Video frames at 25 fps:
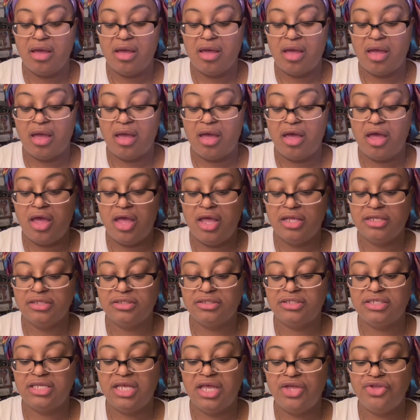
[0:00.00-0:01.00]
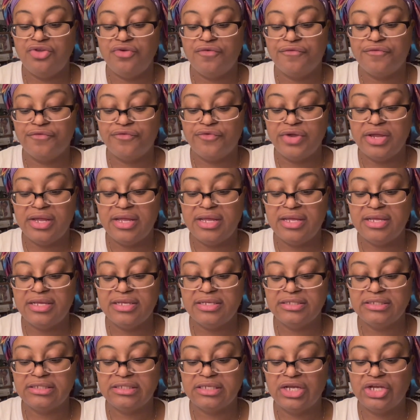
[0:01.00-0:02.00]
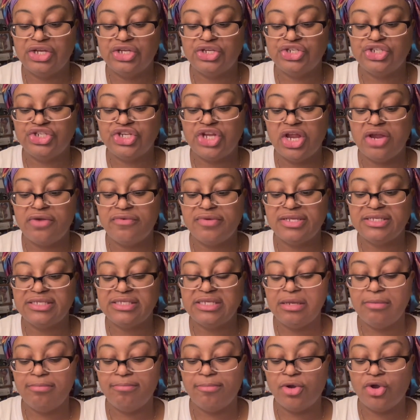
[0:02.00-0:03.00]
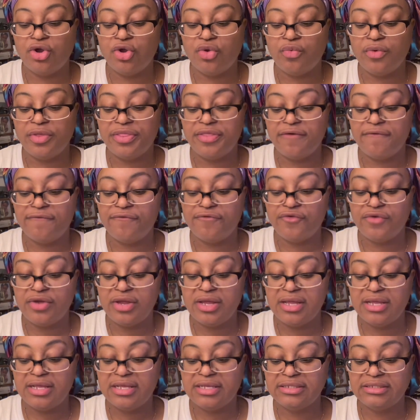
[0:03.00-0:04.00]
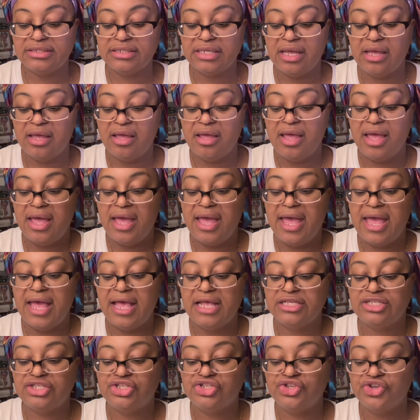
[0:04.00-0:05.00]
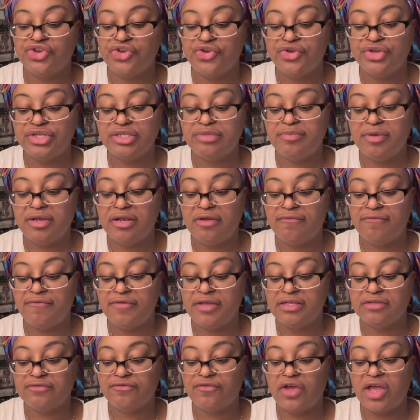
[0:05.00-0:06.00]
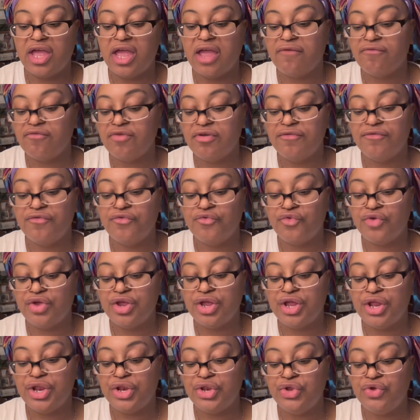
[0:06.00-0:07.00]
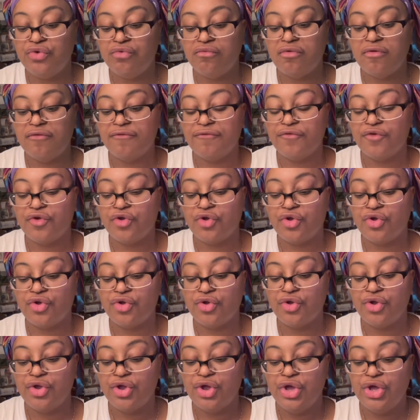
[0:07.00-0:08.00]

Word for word: And um, tell your friends. Sharing Scentbird with your friends has serious benefits. For every friend you refer,